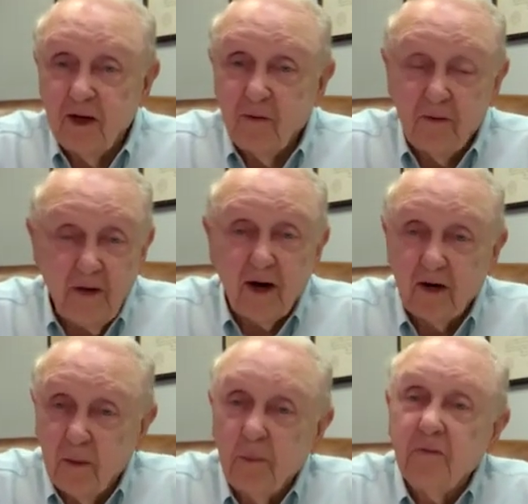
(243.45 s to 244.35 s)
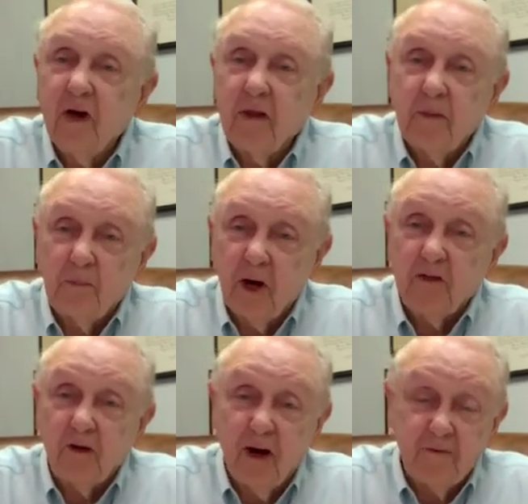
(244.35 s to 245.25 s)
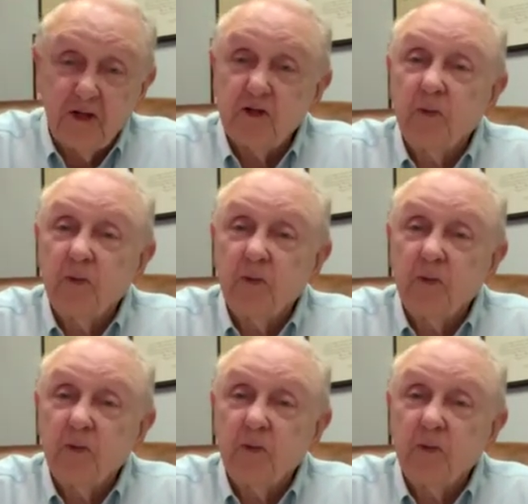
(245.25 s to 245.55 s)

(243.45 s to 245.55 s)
We've had a couple of other press conferences.